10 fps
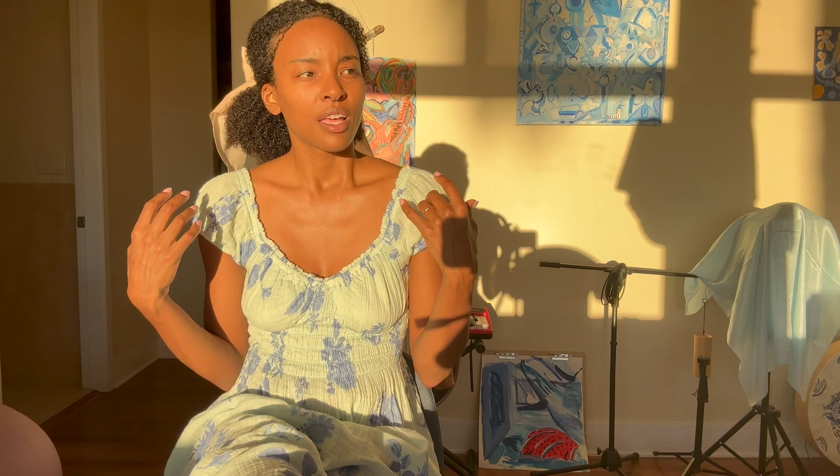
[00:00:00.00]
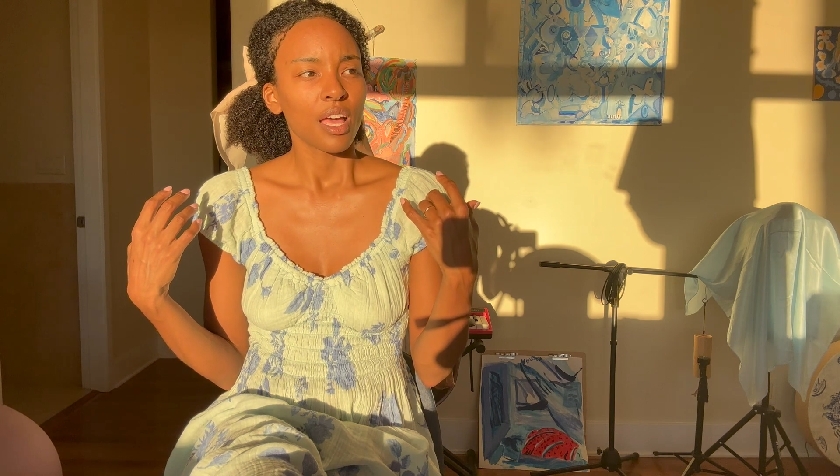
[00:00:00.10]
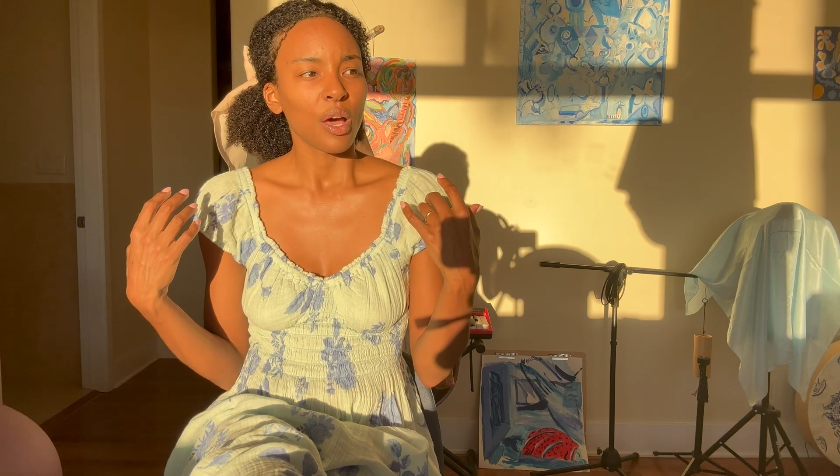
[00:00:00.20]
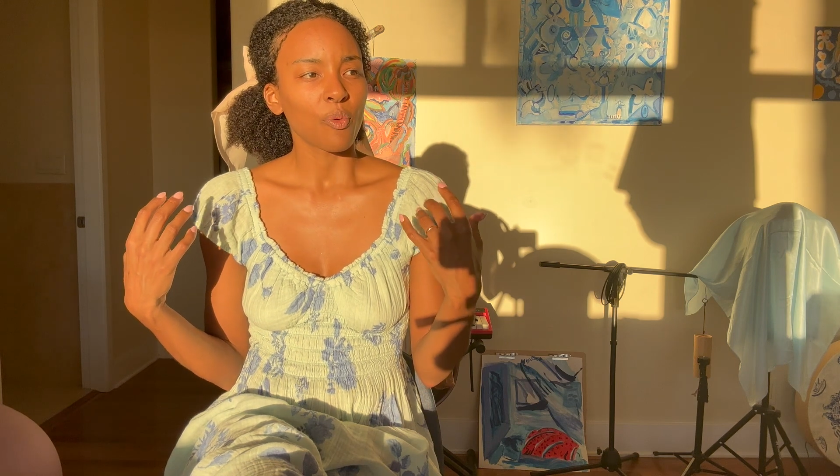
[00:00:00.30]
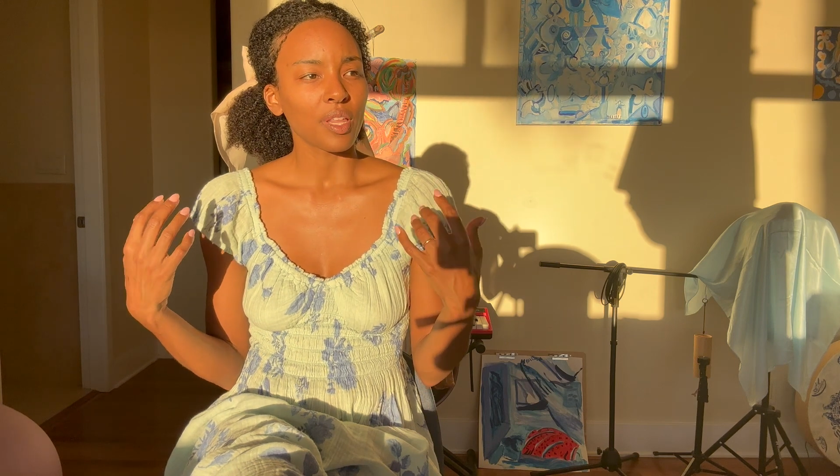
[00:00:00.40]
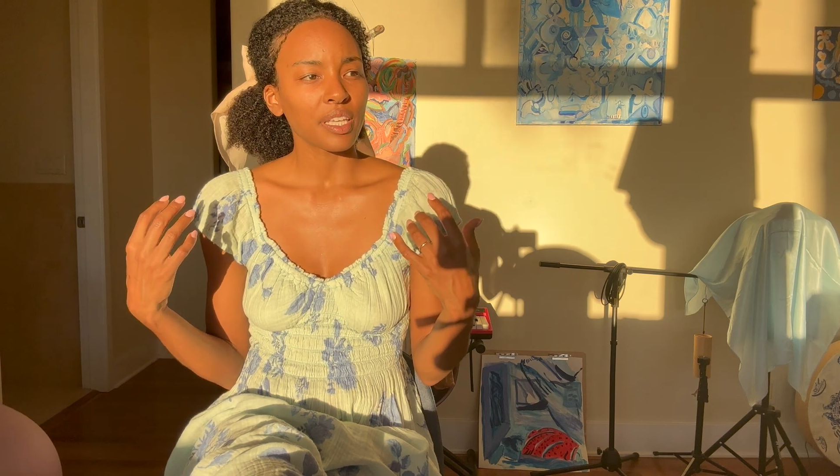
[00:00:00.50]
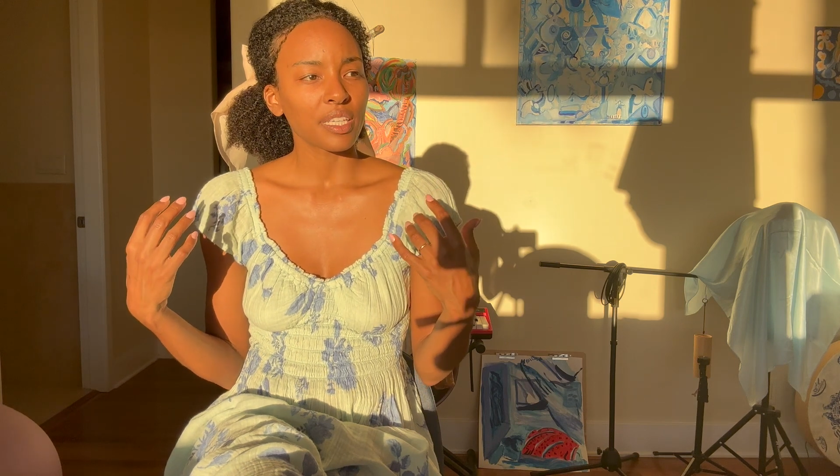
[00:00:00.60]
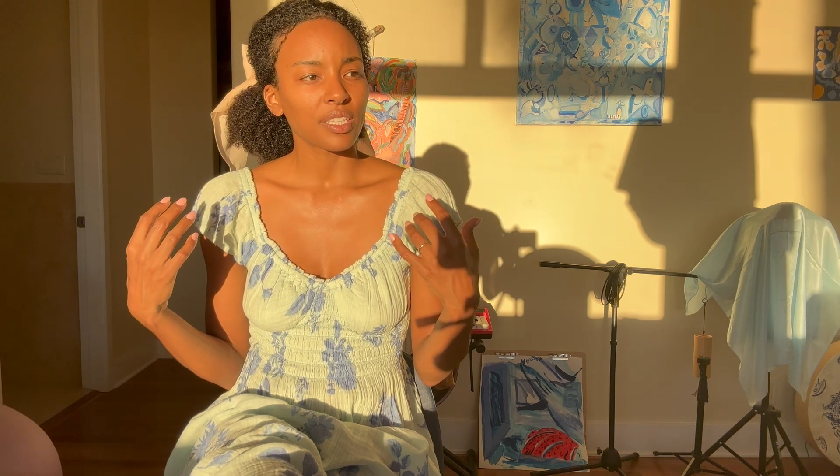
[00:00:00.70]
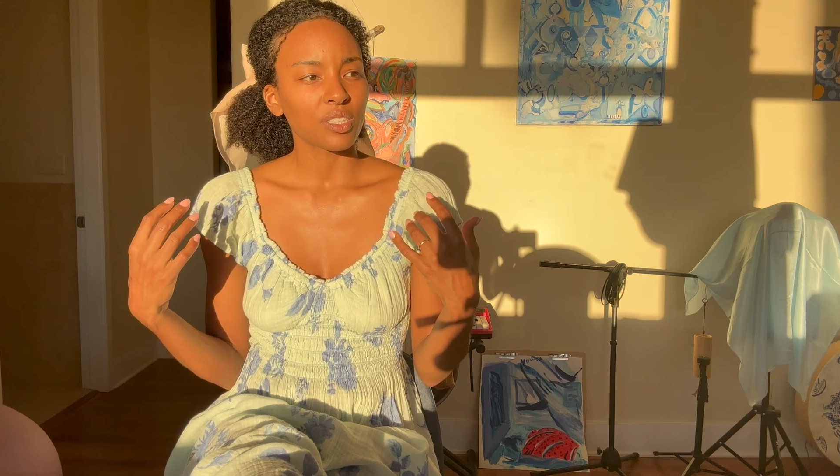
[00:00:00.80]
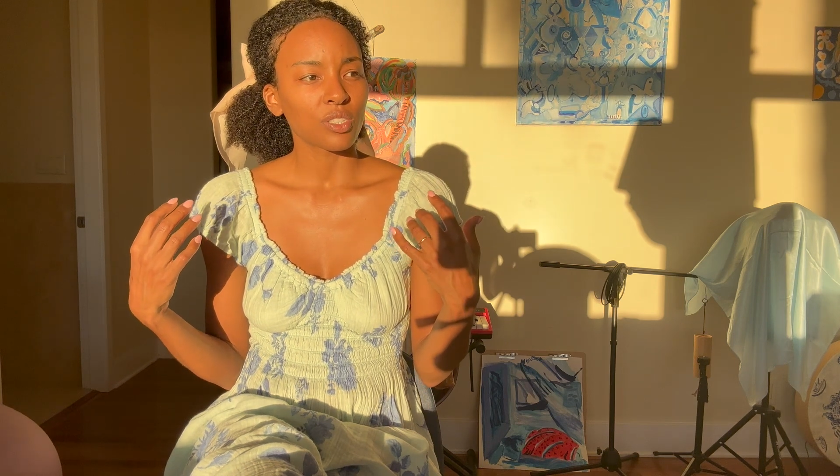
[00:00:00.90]
a
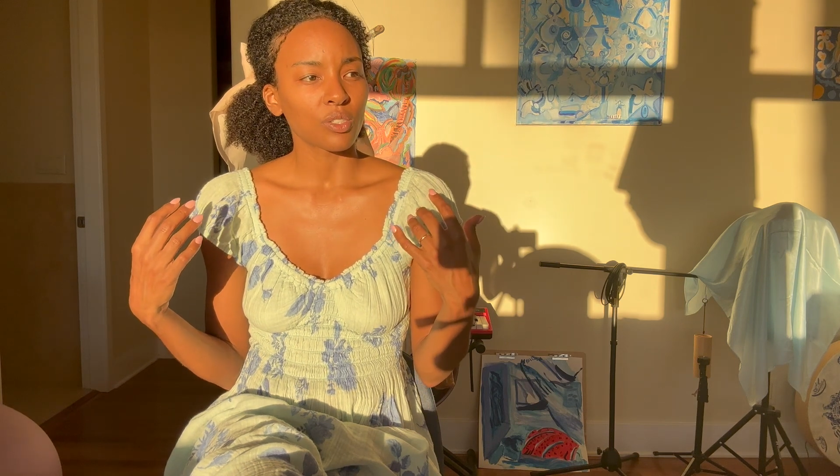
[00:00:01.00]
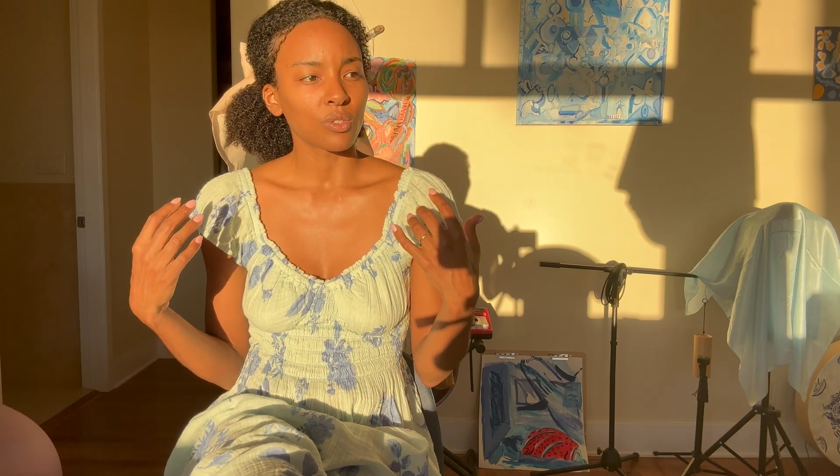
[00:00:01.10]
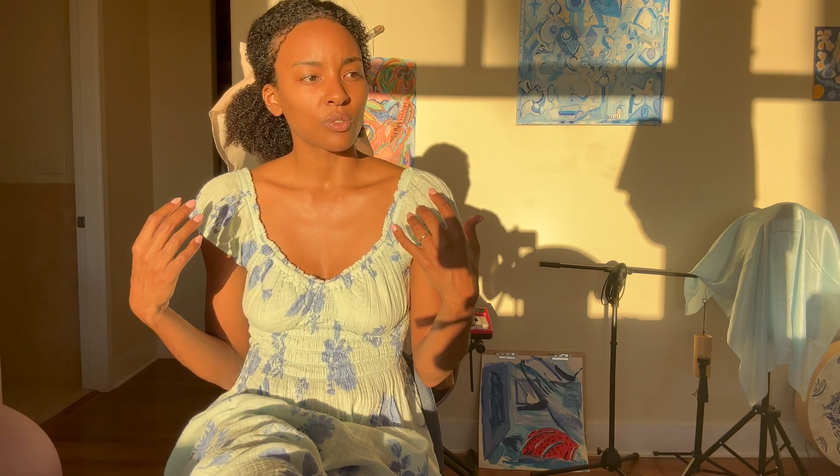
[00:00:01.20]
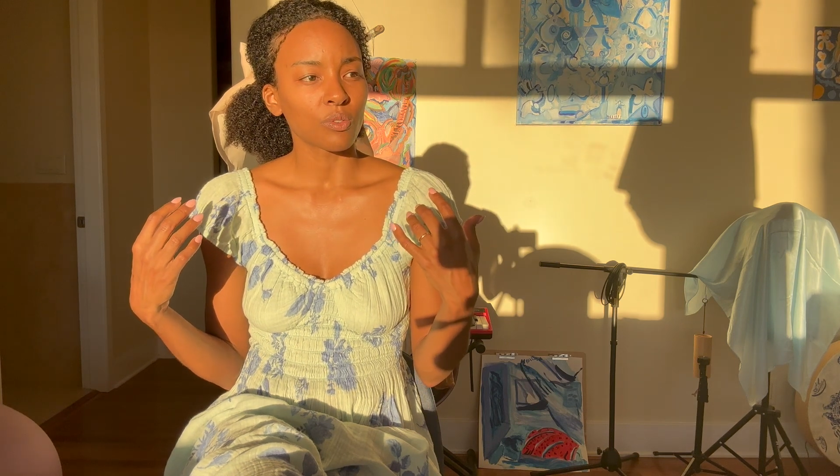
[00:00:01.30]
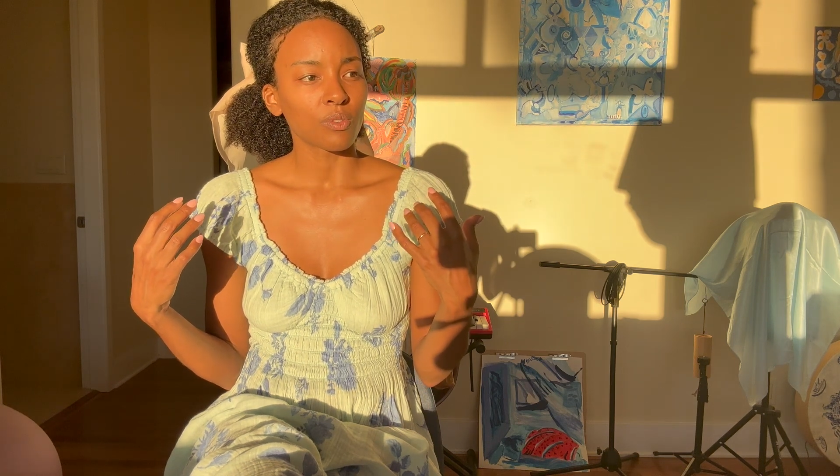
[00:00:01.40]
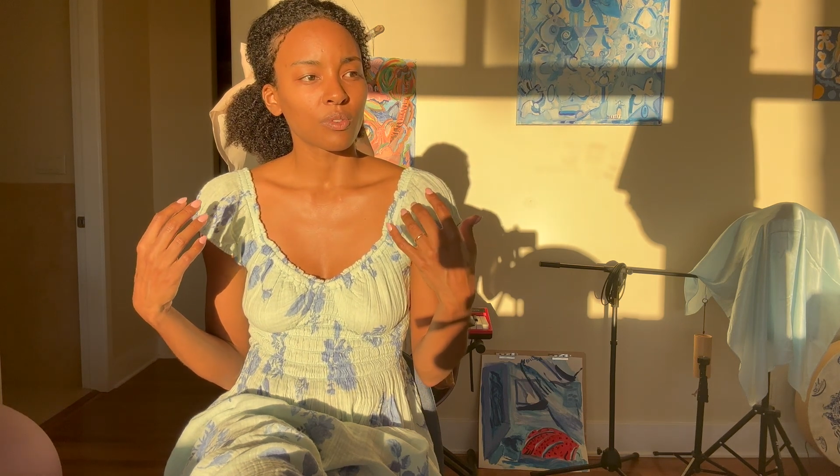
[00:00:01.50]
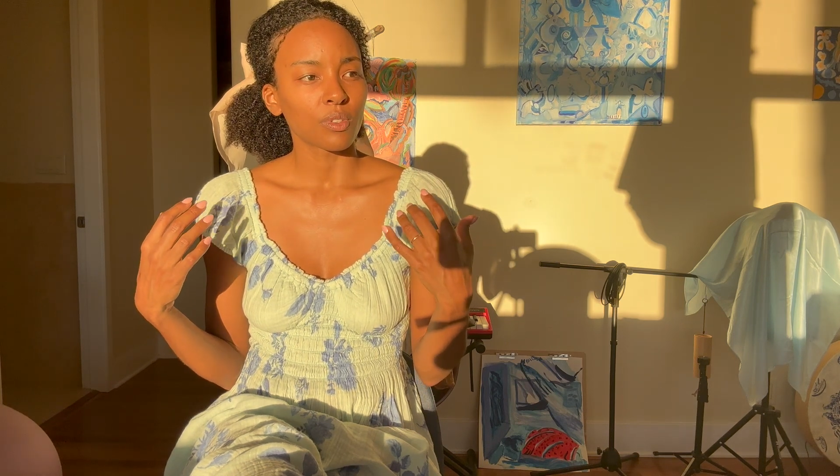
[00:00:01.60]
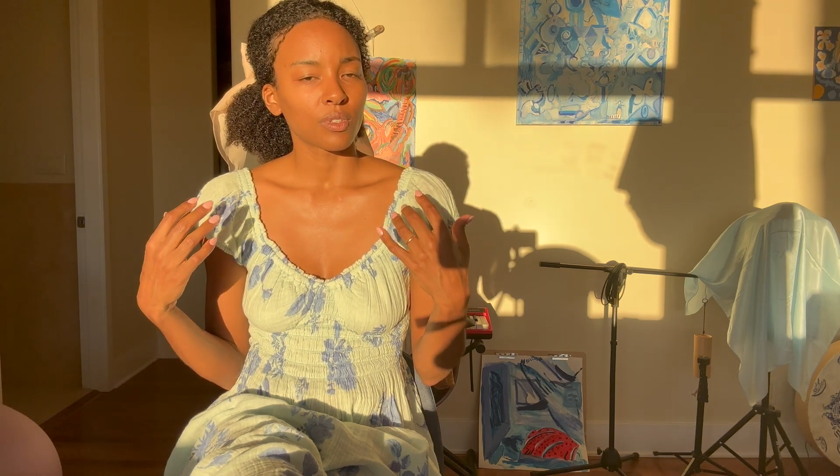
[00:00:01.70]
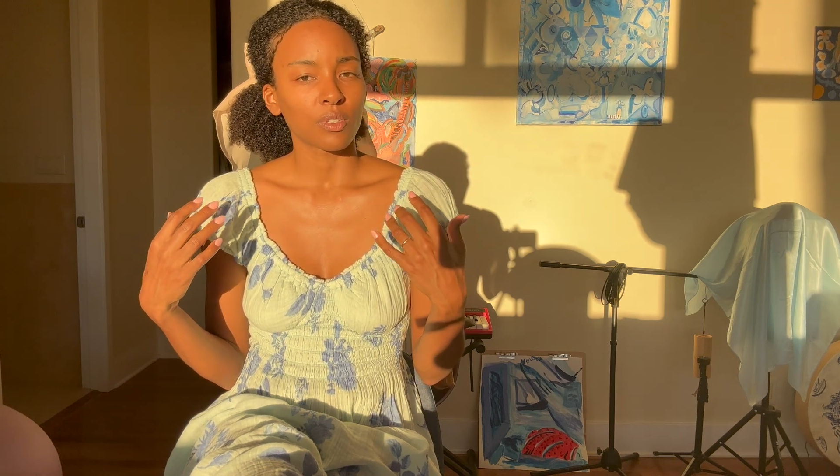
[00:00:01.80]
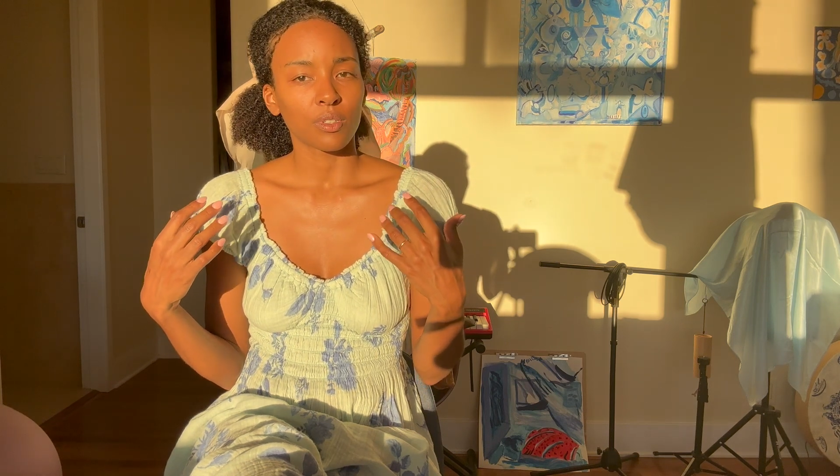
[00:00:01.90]
willingness
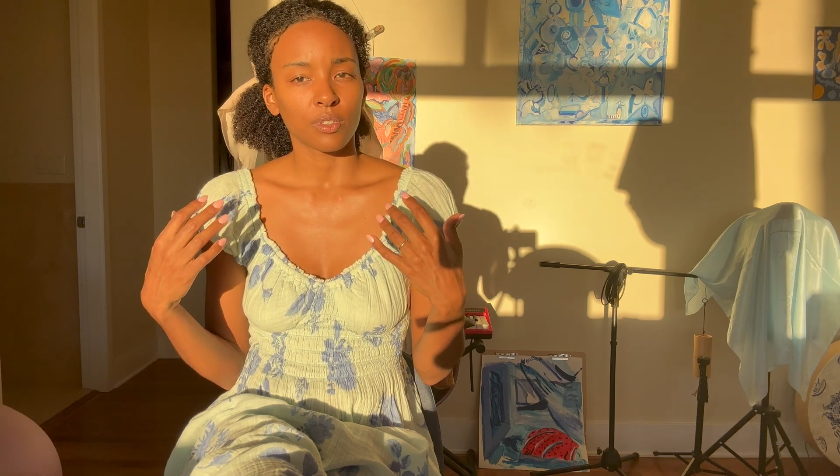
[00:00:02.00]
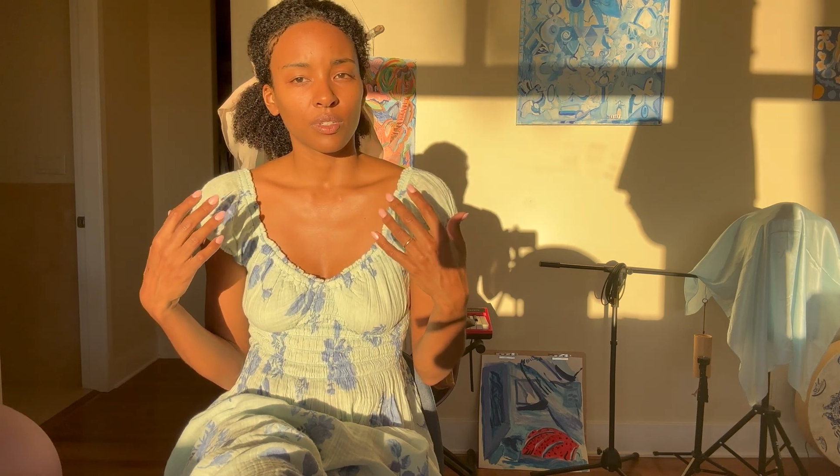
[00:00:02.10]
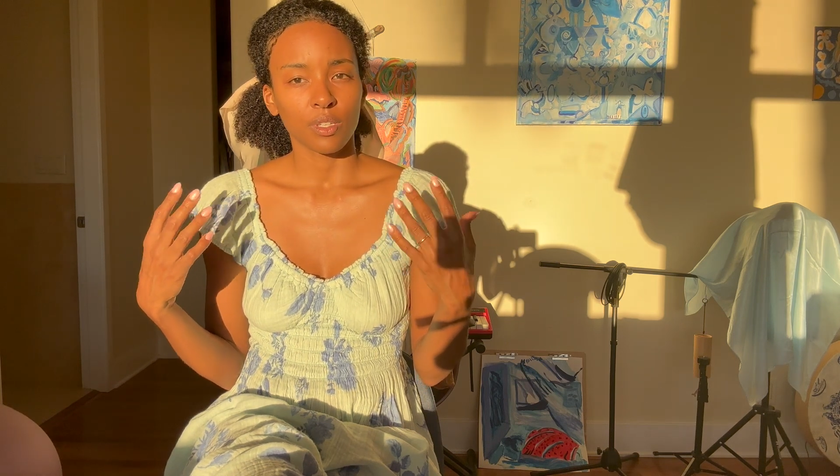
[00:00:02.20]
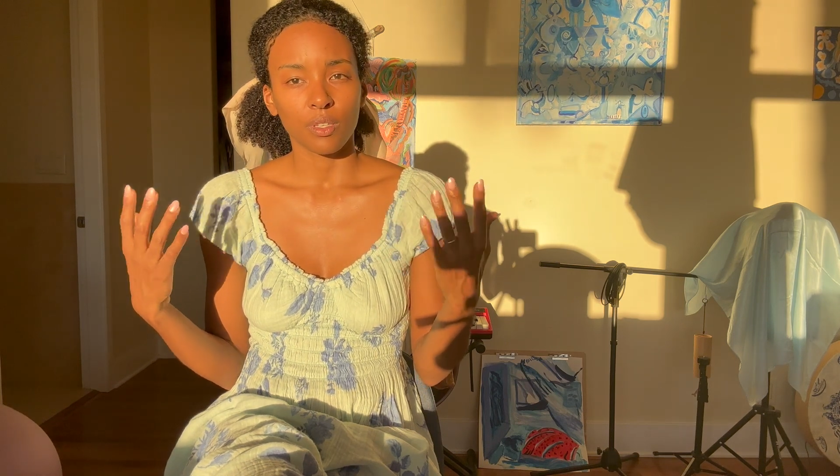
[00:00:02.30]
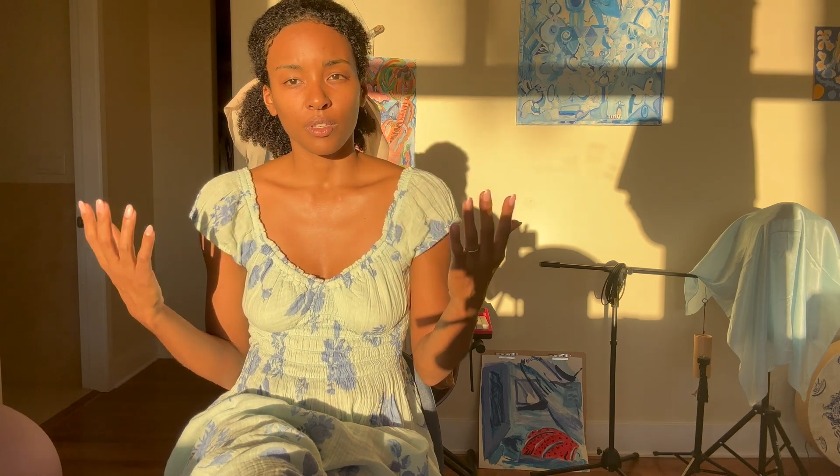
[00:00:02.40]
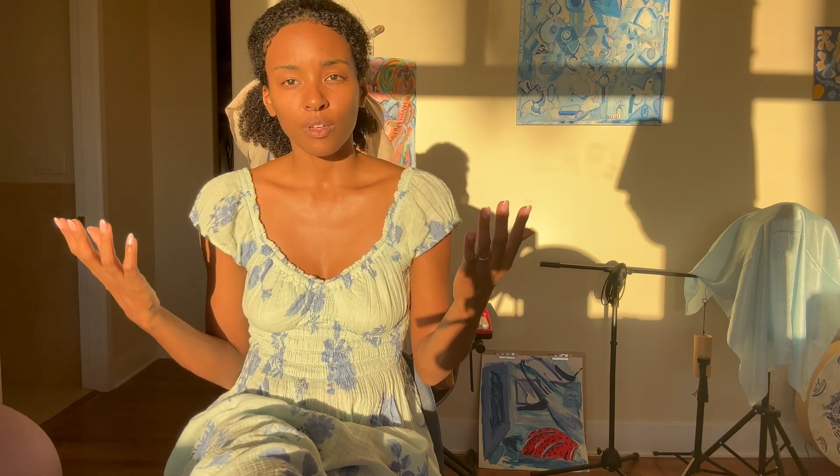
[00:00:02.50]
to